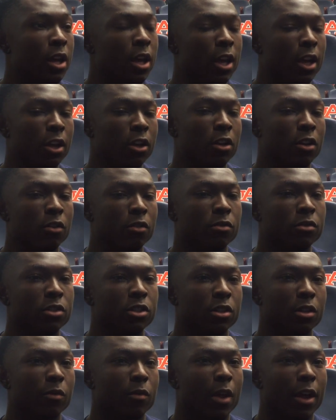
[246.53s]
And, you know,
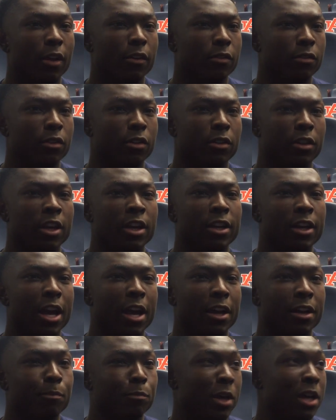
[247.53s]
shit, like, the thing
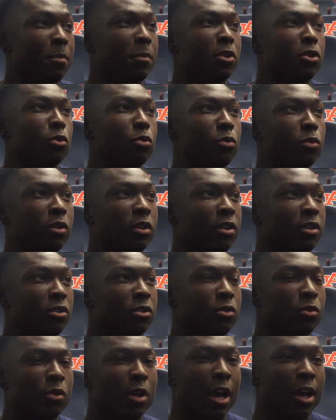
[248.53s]
that made me do good in
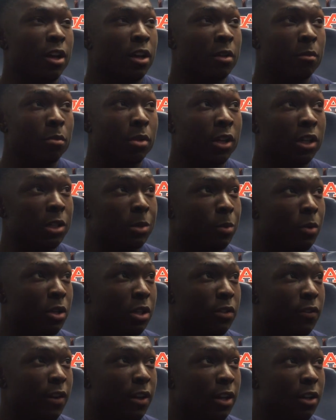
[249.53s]
school, I couldn't play
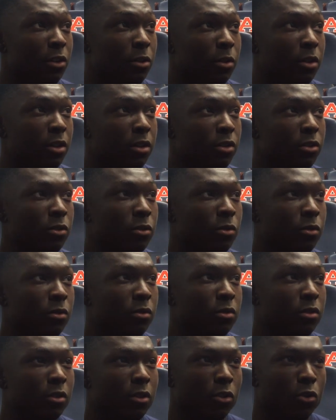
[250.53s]
sports, so I didn't do good in
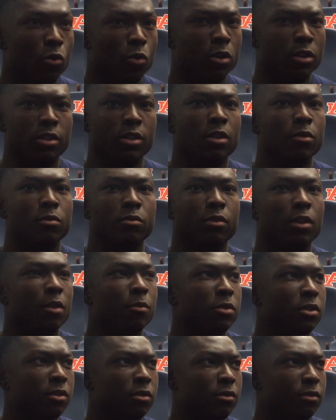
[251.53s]
school. So, of course, that
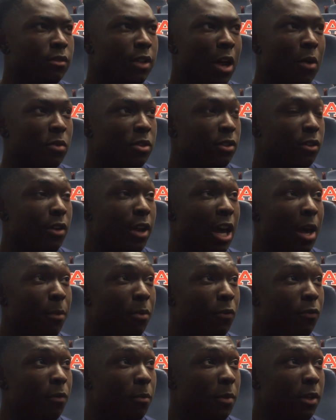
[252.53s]
wasn't going to
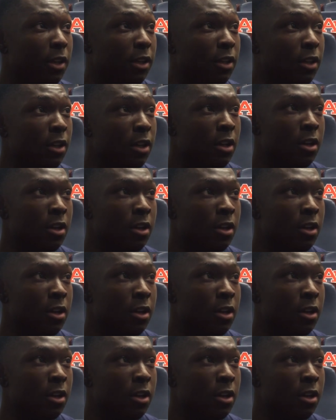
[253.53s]
happen for me.